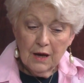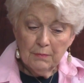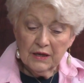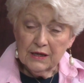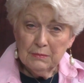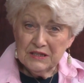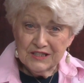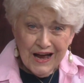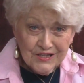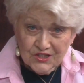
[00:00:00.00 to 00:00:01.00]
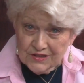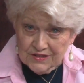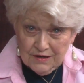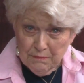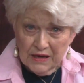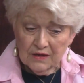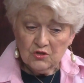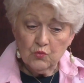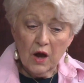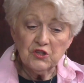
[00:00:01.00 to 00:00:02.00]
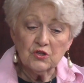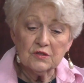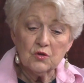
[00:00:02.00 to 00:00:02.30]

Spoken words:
Polygamy doesn't make us righteous.